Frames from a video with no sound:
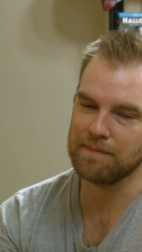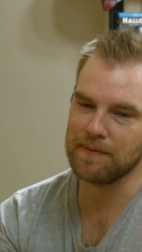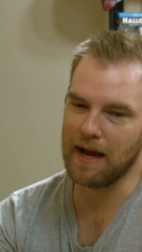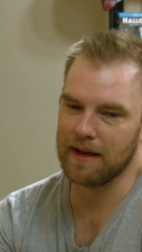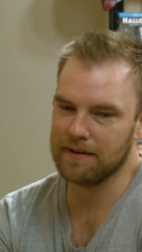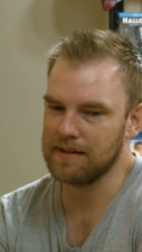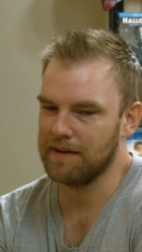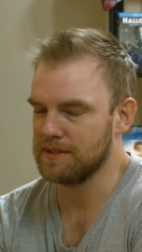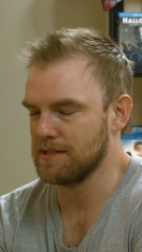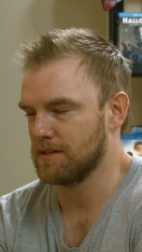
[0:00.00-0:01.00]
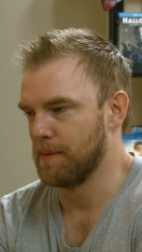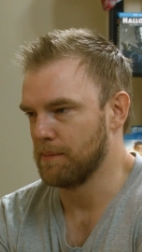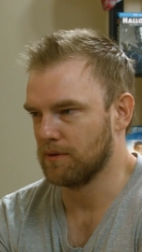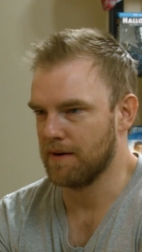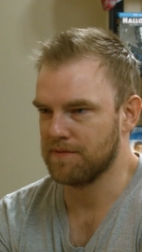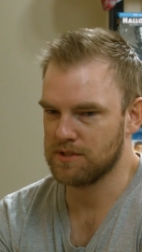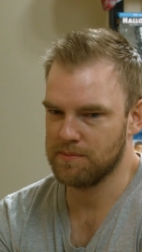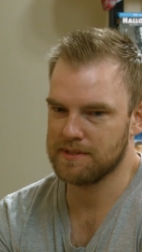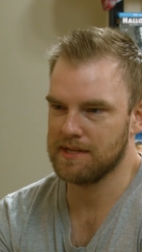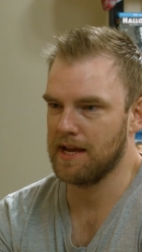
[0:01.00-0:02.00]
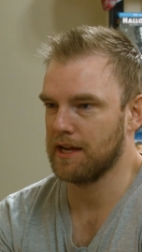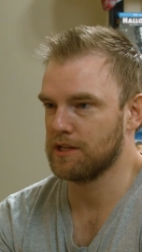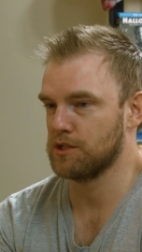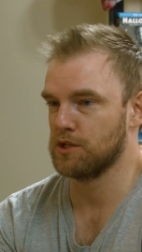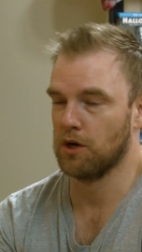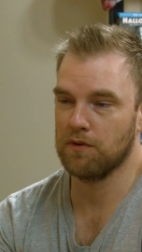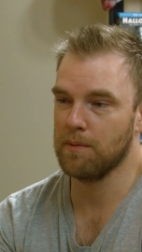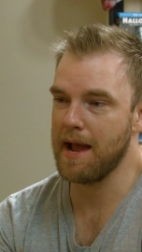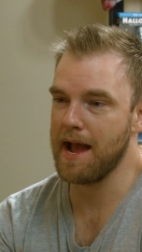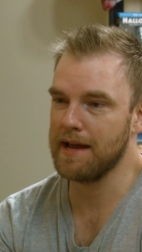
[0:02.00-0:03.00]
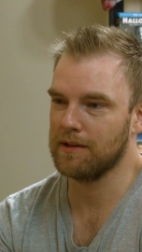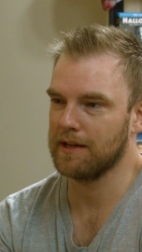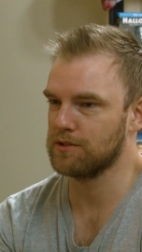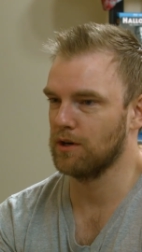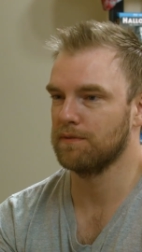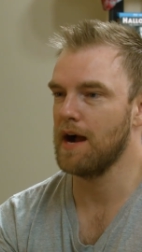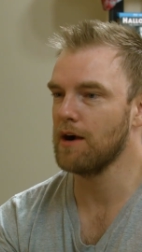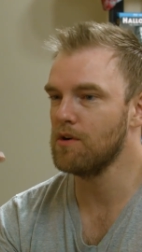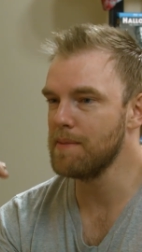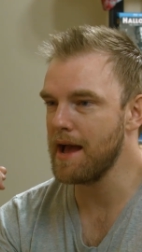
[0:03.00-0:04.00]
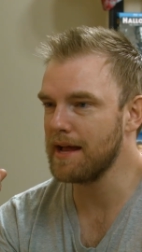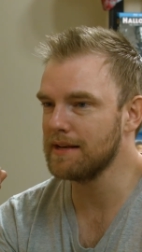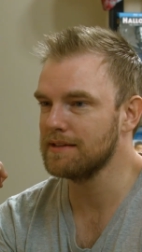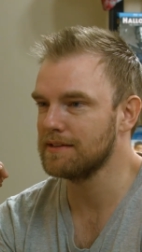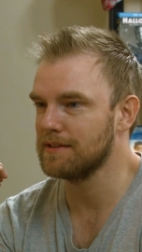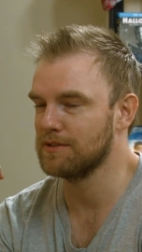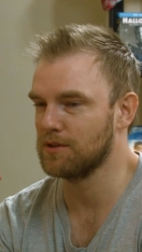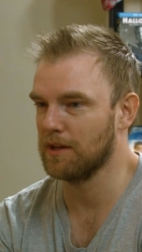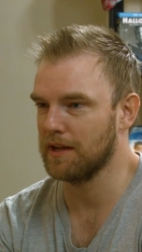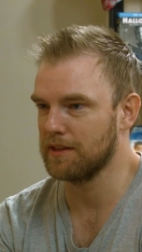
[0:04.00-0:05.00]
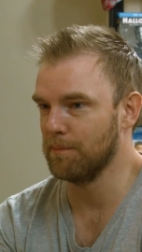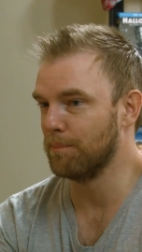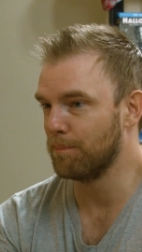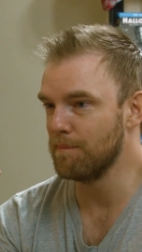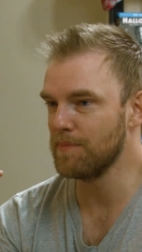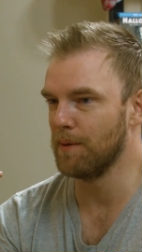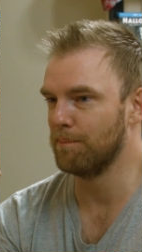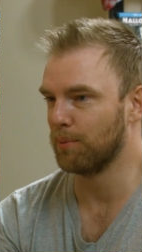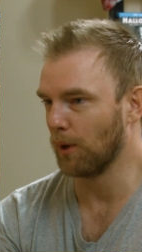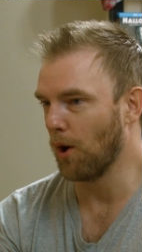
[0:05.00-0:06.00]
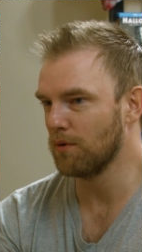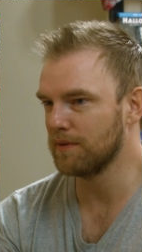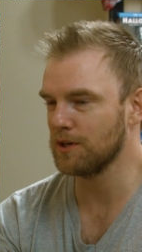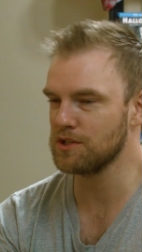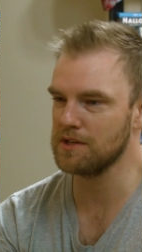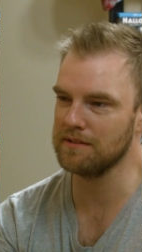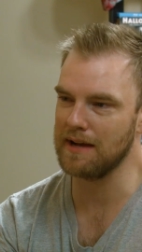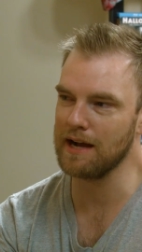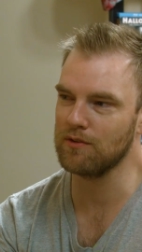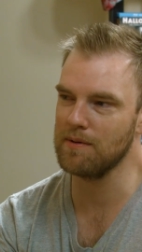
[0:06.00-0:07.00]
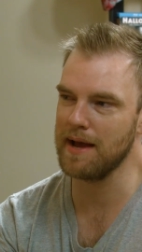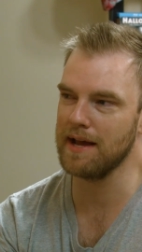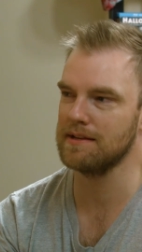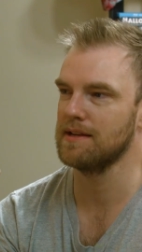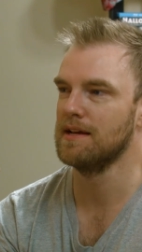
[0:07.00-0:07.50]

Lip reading: I've seen some people reference him as like Surfer Man or like Surfer Aquaman. Sort of like the bro version of Aquaman.